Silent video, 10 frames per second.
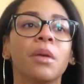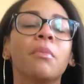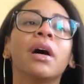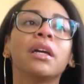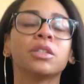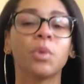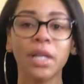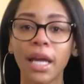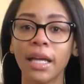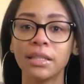But
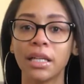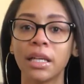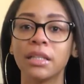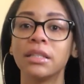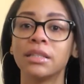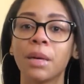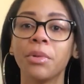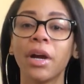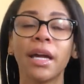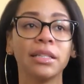2018,
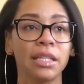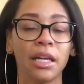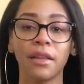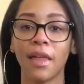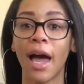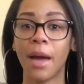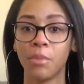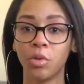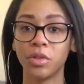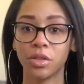December 18th, I
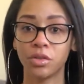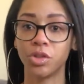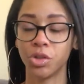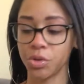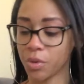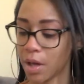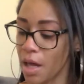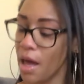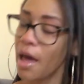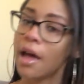moved to
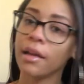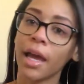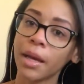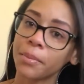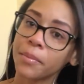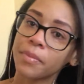LA.